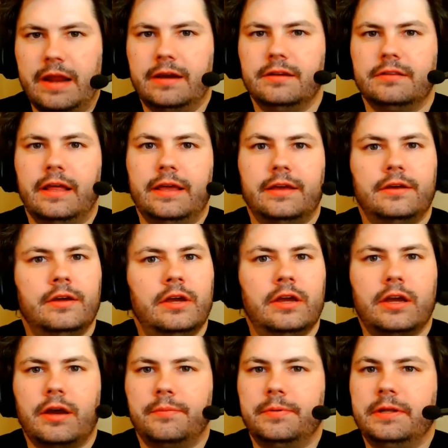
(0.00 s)
Like
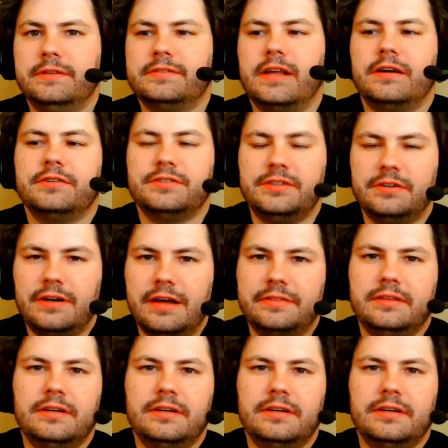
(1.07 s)
companies that are still out there,